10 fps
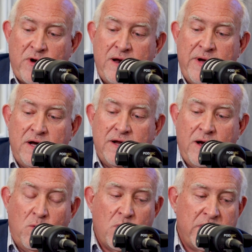right about
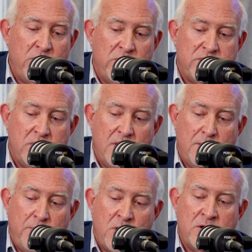working with
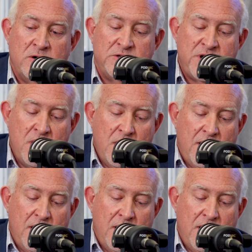partners.